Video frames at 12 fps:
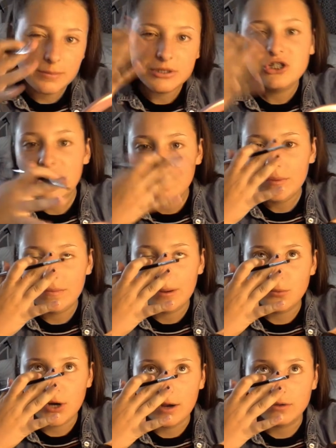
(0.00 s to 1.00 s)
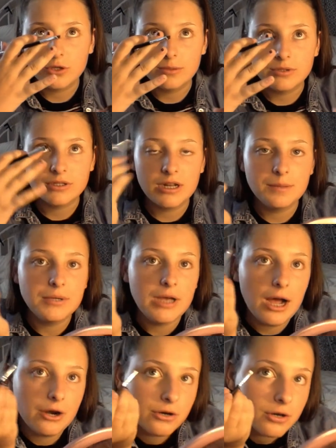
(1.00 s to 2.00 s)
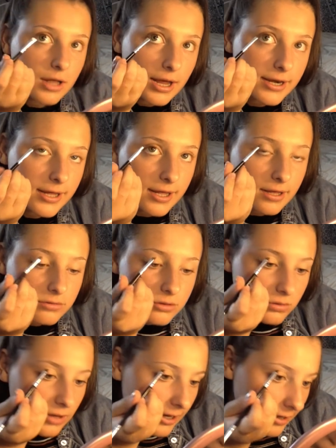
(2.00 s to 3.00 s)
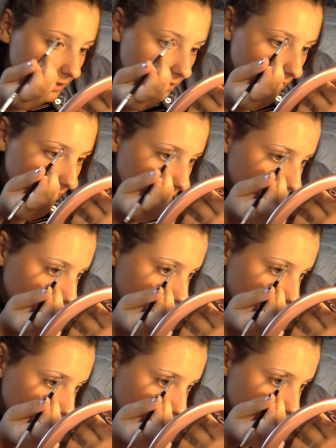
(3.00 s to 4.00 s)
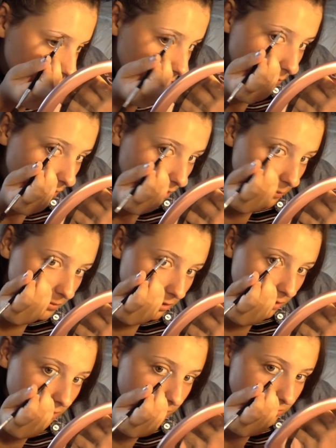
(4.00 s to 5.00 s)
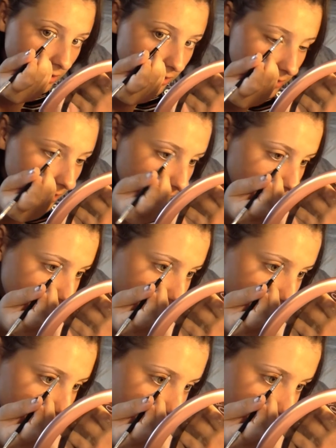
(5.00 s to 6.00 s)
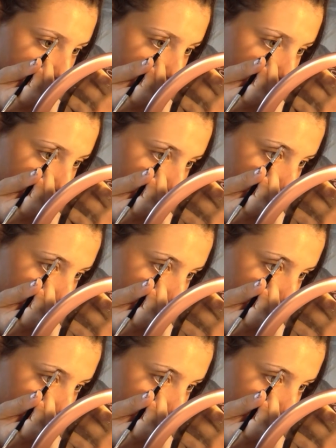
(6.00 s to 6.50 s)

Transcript: shaping my brow. So I'm just going to be underlining it, so lining like the bottom part. I'm trying to get this so you can see.